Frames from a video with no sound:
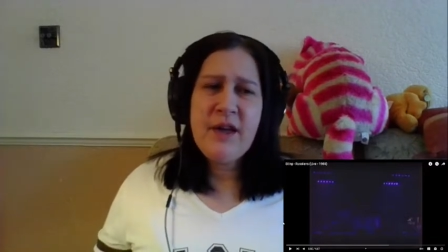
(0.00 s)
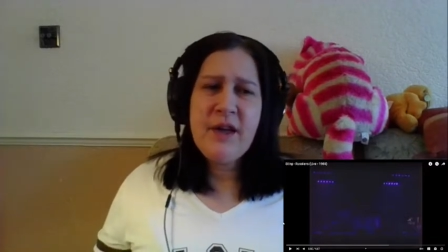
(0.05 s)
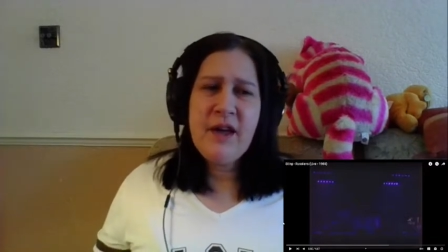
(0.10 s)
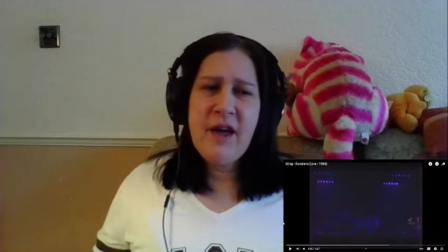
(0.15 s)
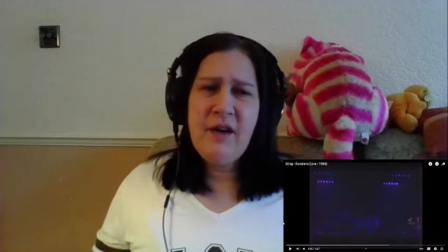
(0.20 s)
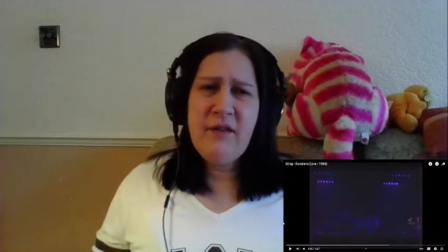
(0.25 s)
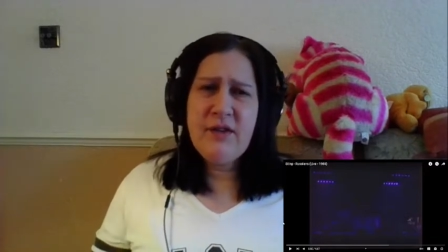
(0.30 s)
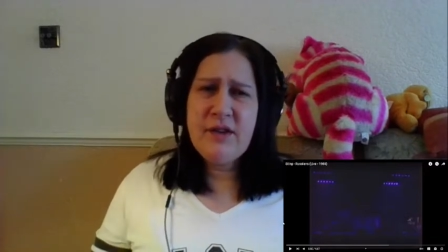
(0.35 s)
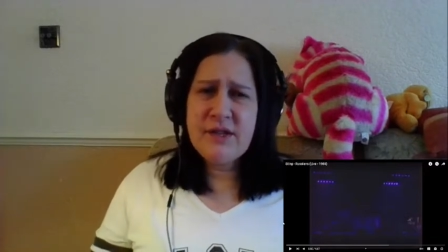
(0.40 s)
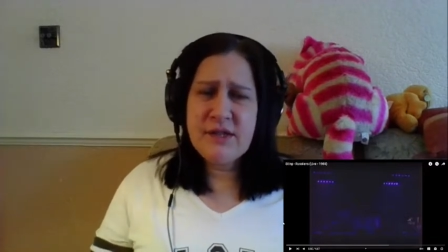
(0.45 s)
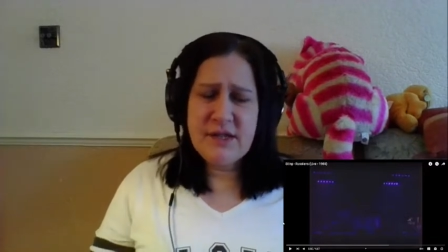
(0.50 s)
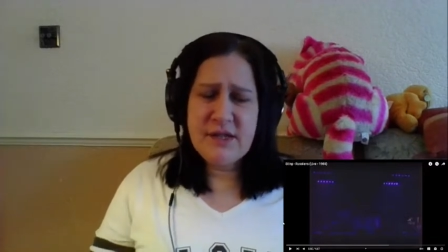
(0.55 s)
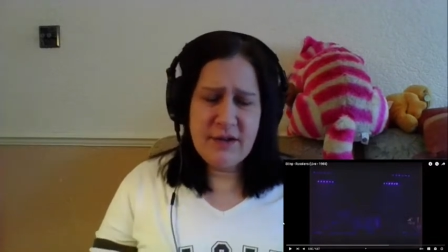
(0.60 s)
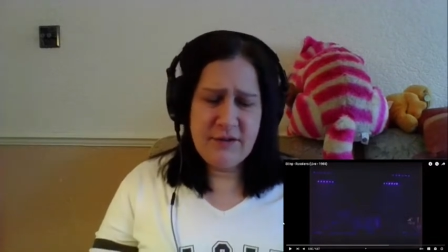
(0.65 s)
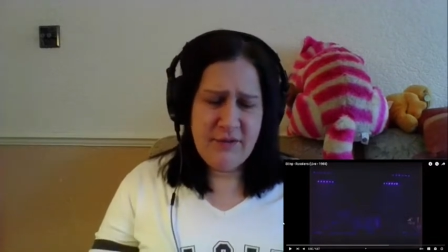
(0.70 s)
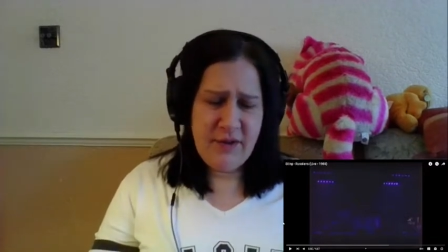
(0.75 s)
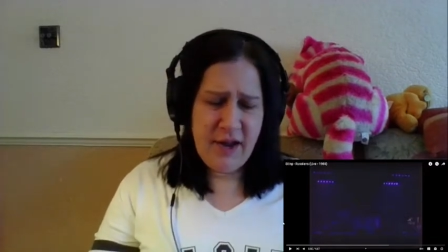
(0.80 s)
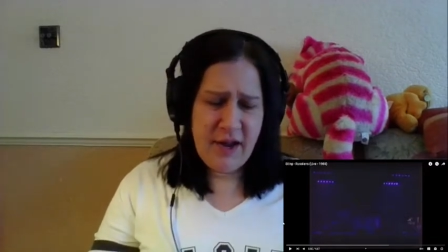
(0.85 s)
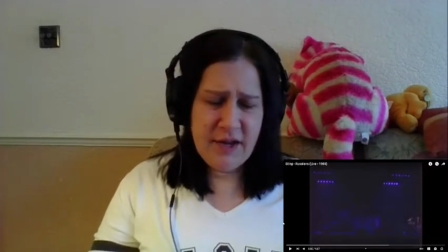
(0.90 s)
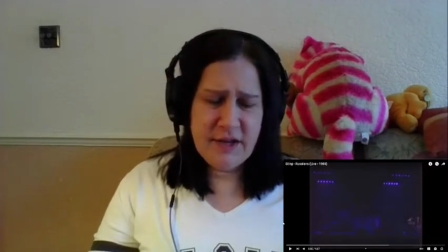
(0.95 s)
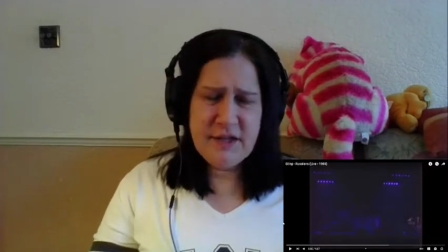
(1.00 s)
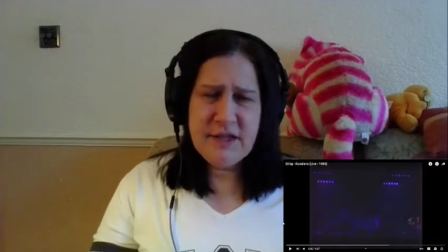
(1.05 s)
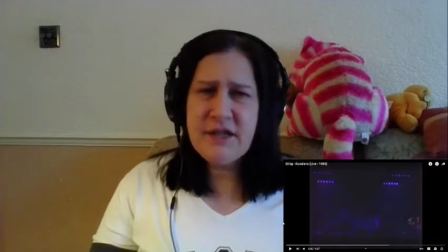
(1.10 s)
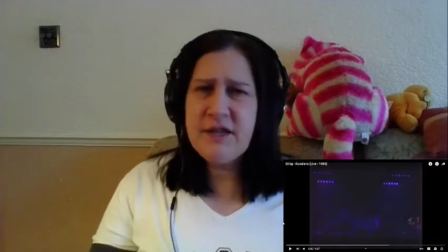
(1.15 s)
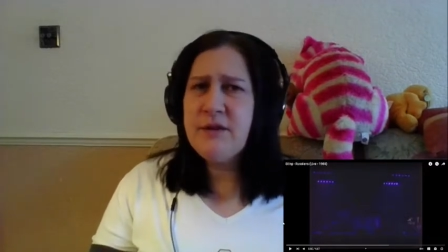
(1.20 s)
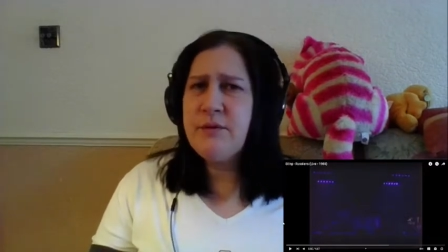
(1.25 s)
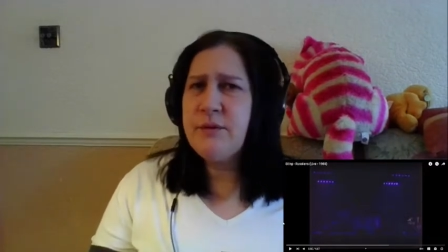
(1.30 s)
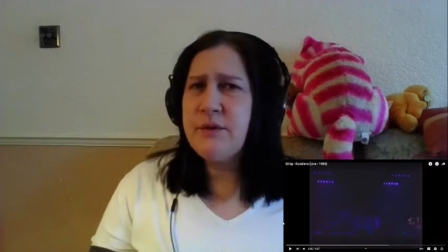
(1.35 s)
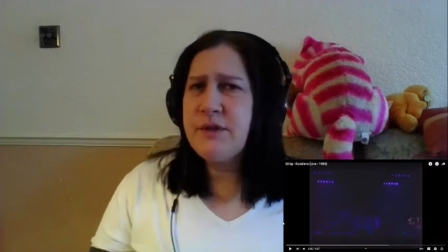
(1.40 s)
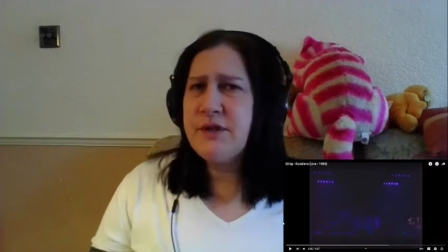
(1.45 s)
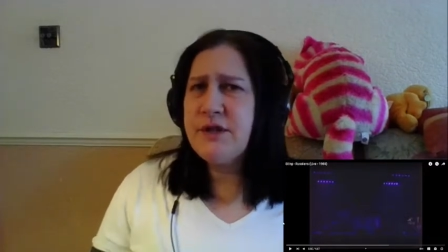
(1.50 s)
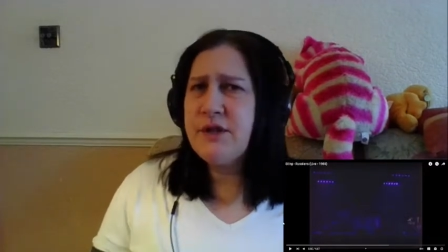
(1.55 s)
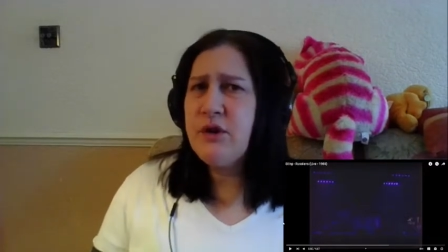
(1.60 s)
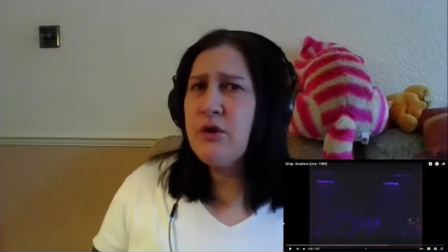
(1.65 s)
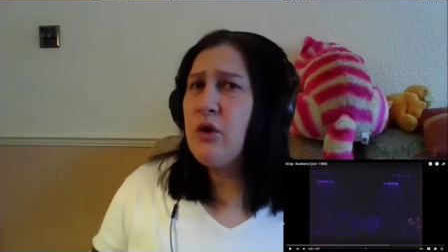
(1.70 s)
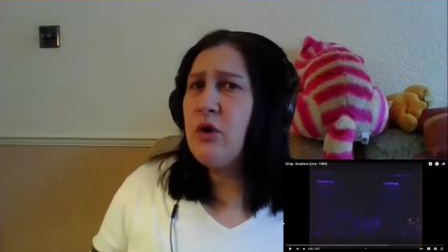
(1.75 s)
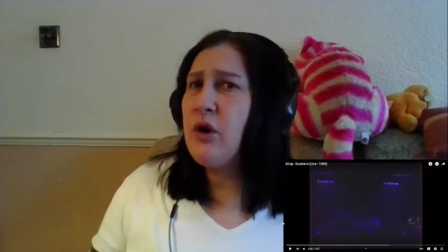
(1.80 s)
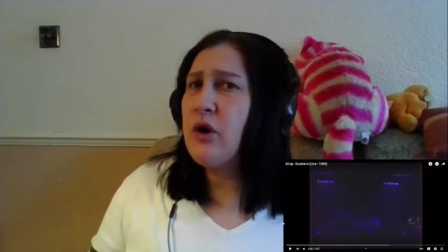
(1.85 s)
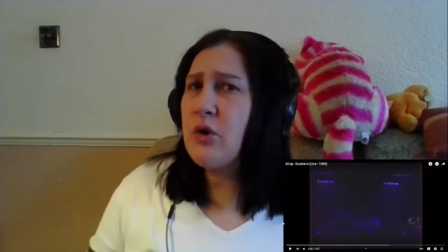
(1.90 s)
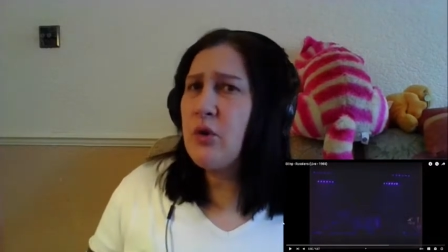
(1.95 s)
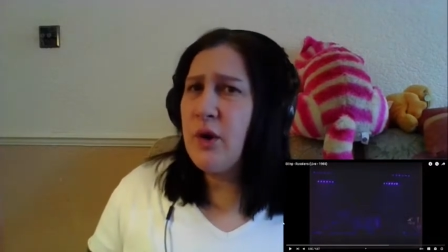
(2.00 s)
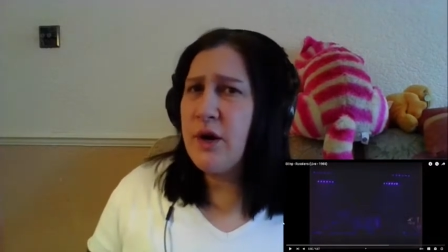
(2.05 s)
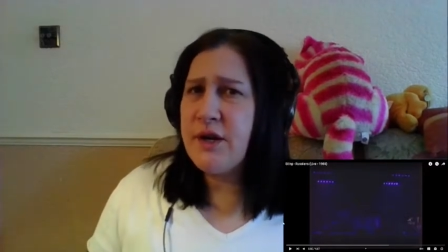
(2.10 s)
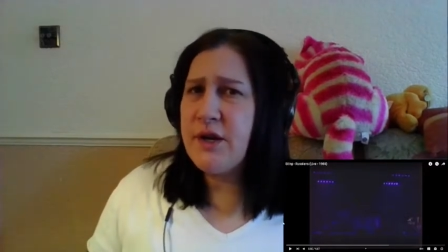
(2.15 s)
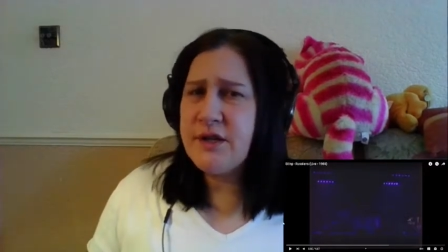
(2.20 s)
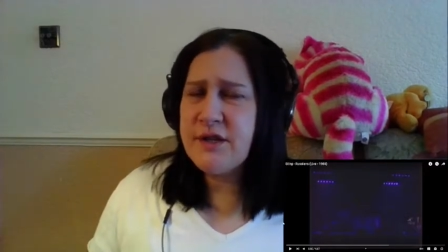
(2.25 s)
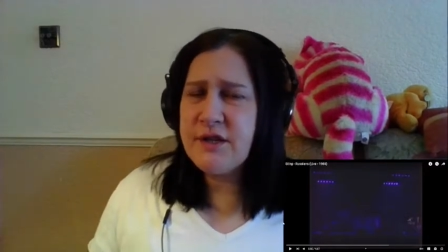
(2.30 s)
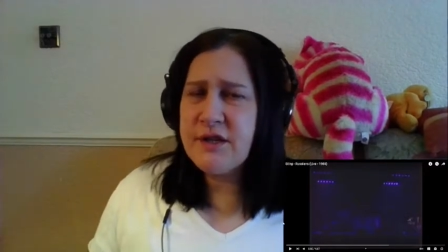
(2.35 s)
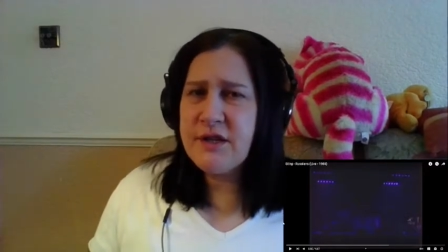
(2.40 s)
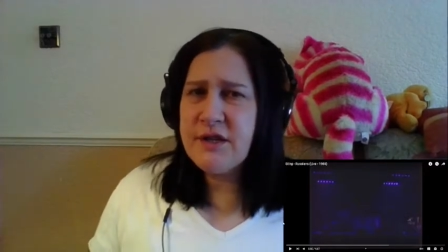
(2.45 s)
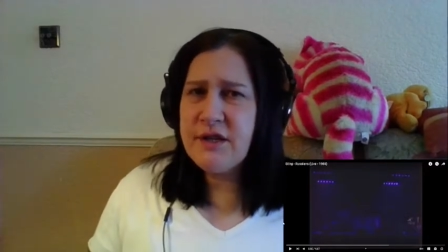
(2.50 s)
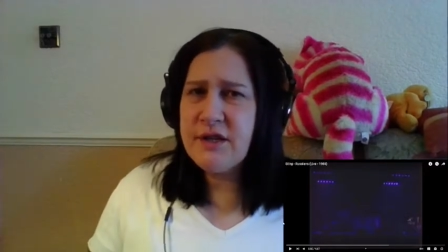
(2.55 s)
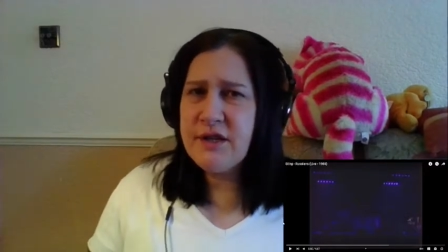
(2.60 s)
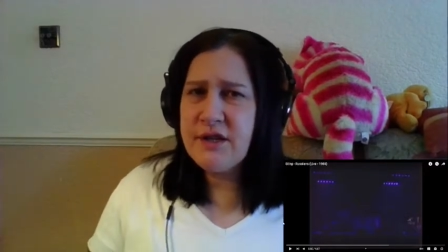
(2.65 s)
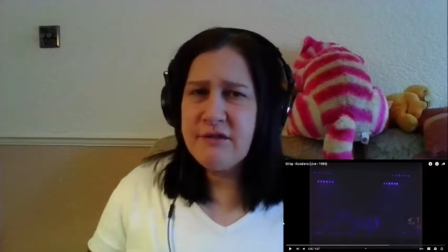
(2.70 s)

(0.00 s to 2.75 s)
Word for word: having said that, it was still quite uh,